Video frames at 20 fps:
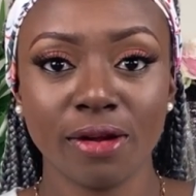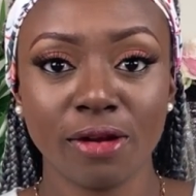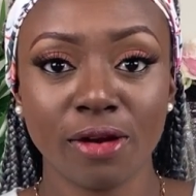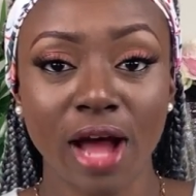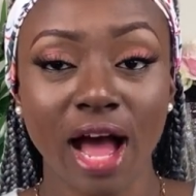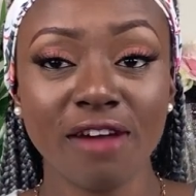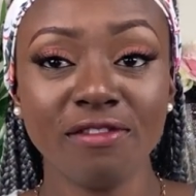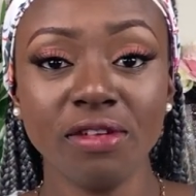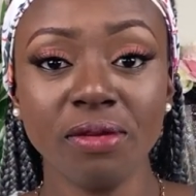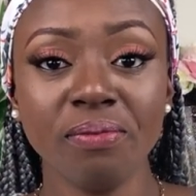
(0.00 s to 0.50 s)

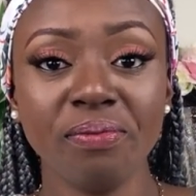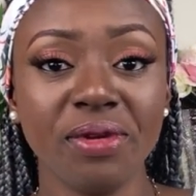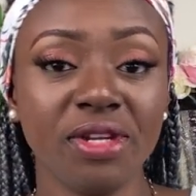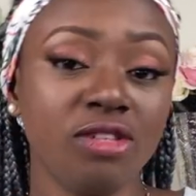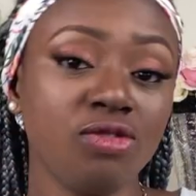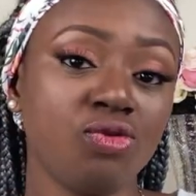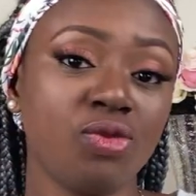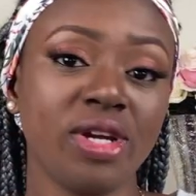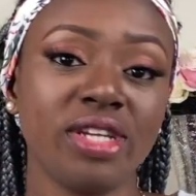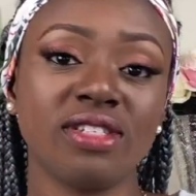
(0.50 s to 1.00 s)
having
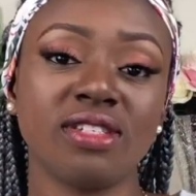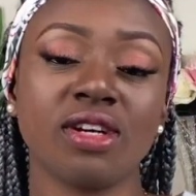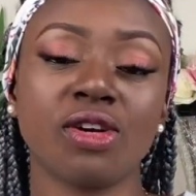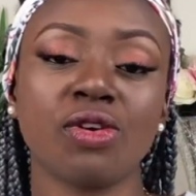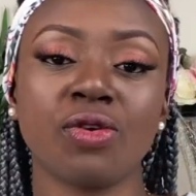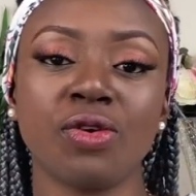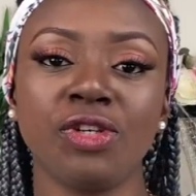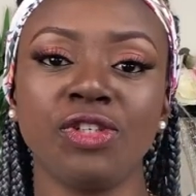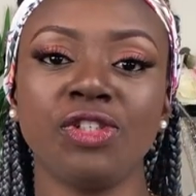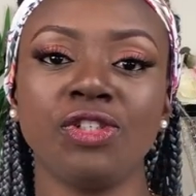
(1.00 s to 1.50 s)
been raised a
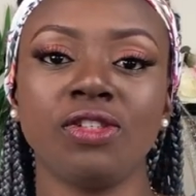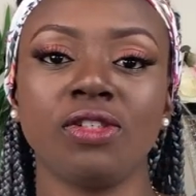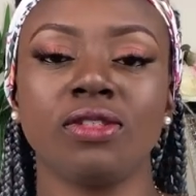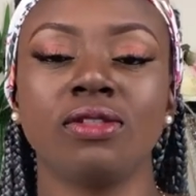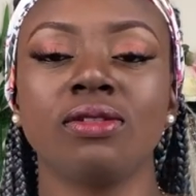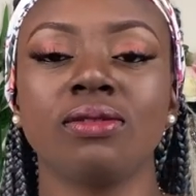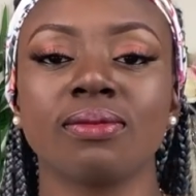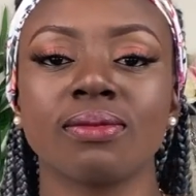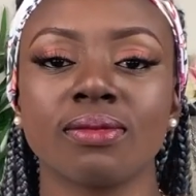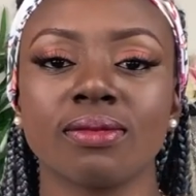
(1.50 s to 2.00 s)
Christian,
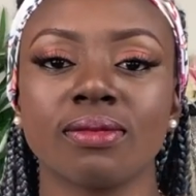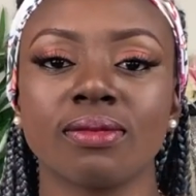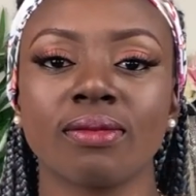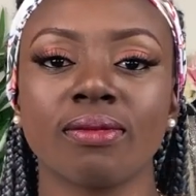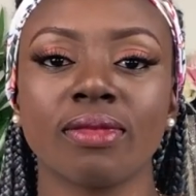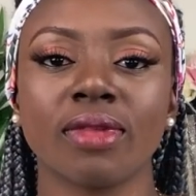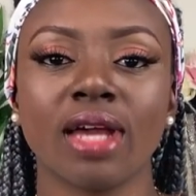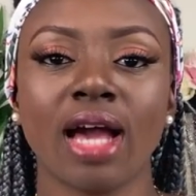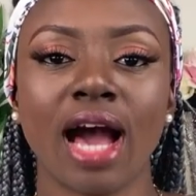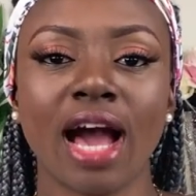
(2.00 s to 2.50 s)

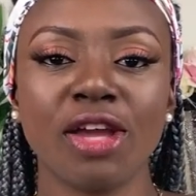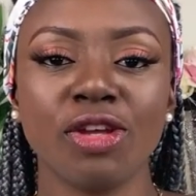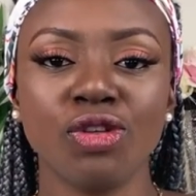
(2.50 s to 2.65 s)
I